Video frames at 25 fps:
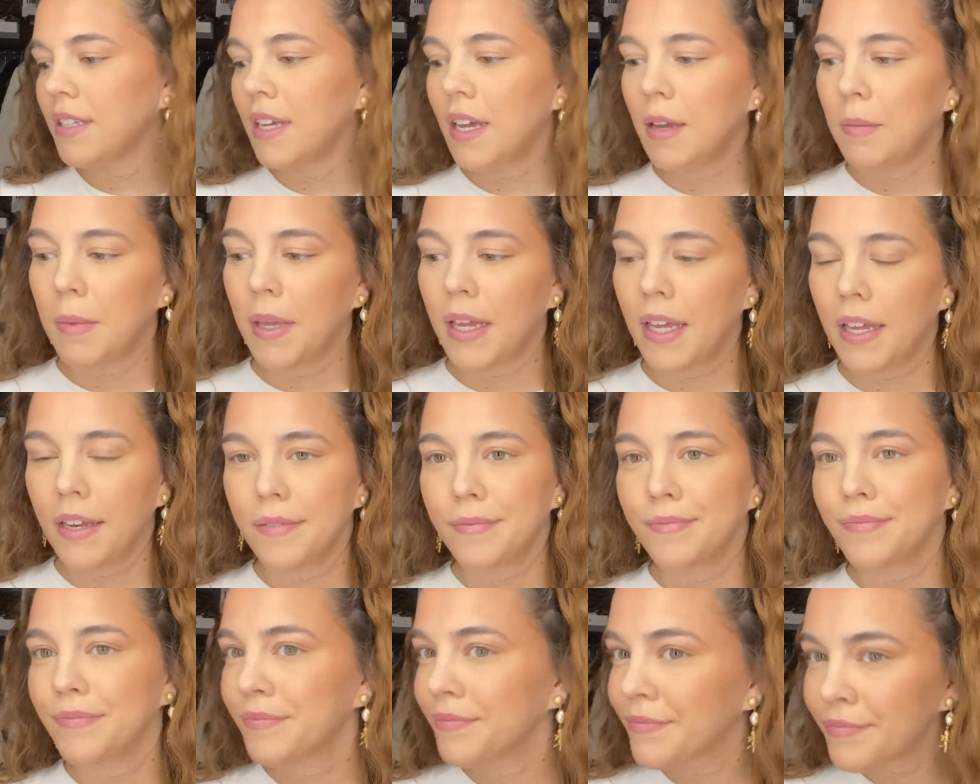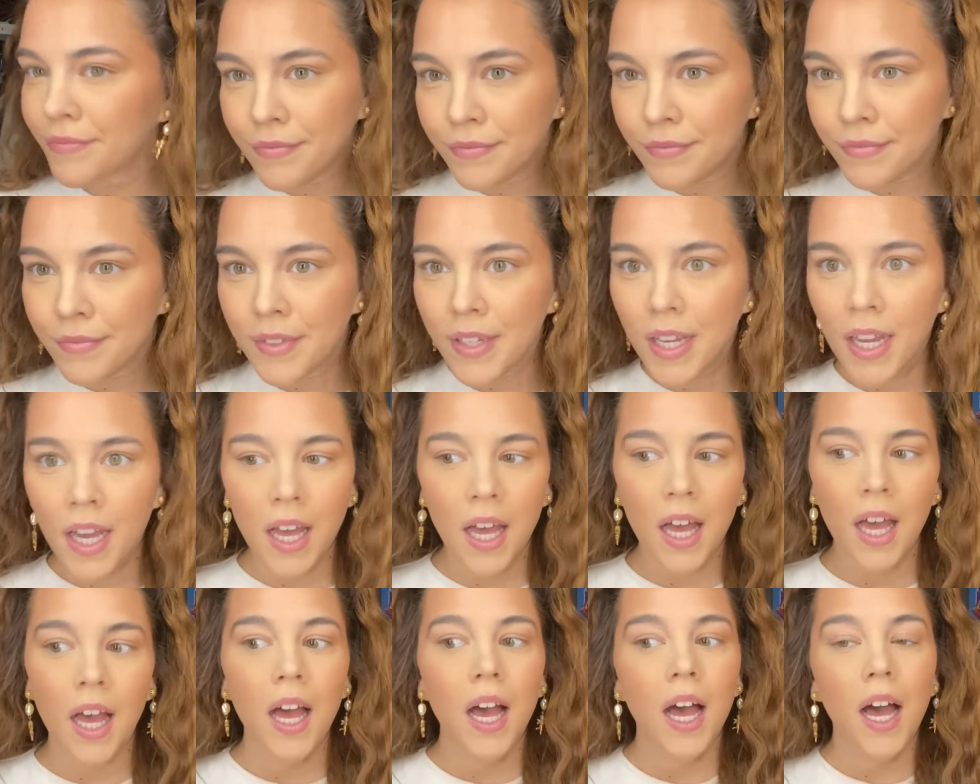I mean,
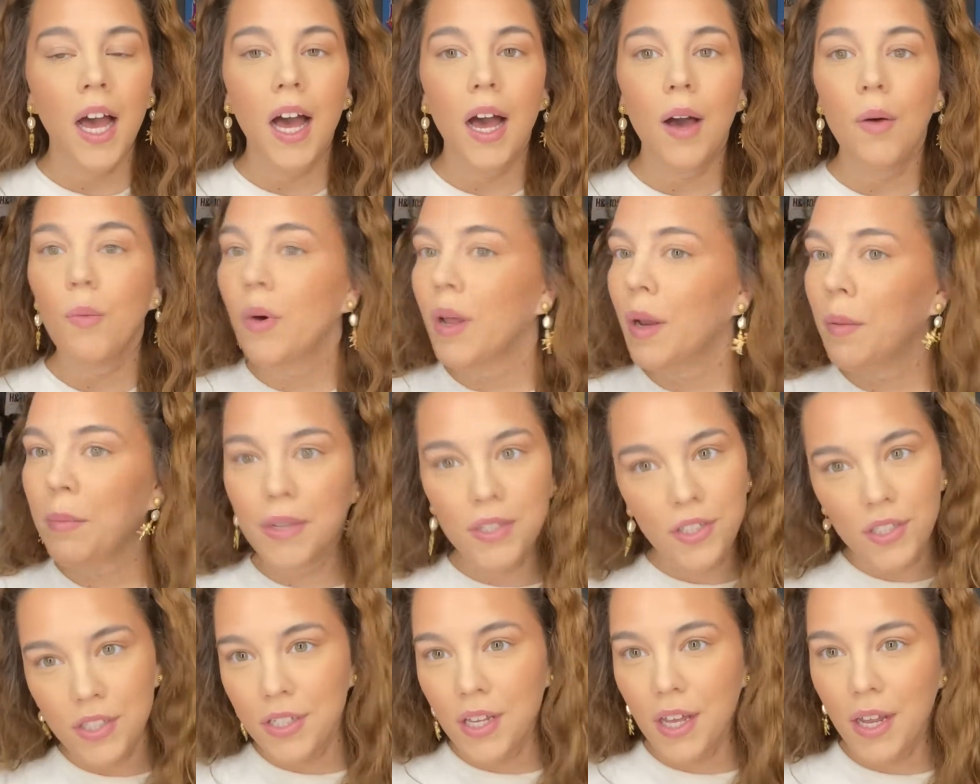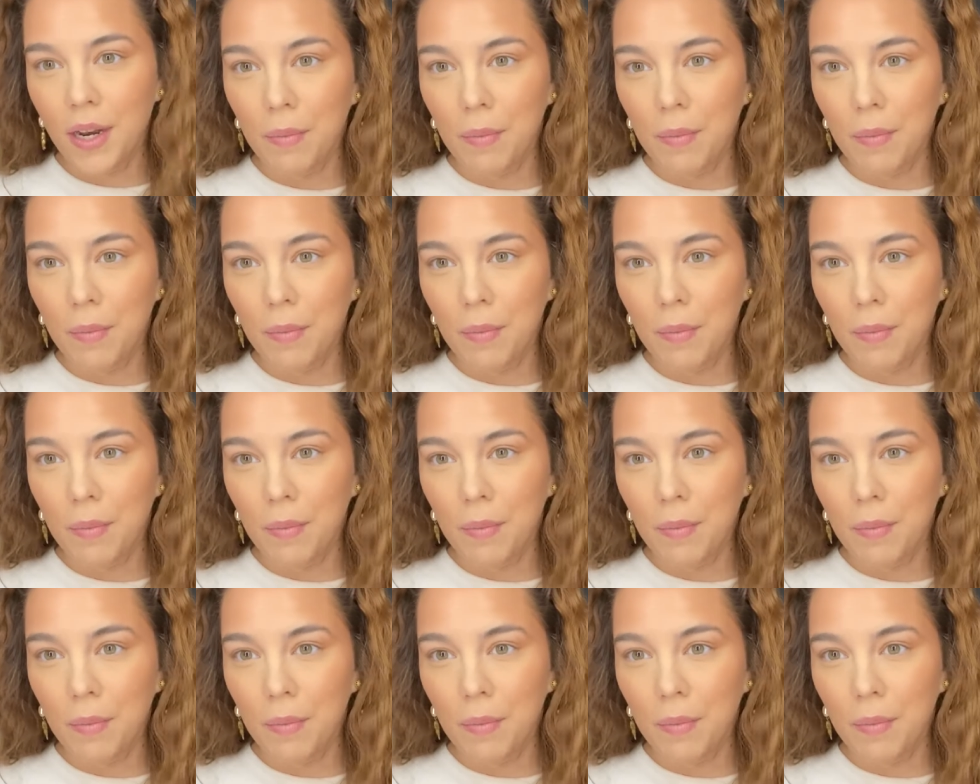when a bitch is on a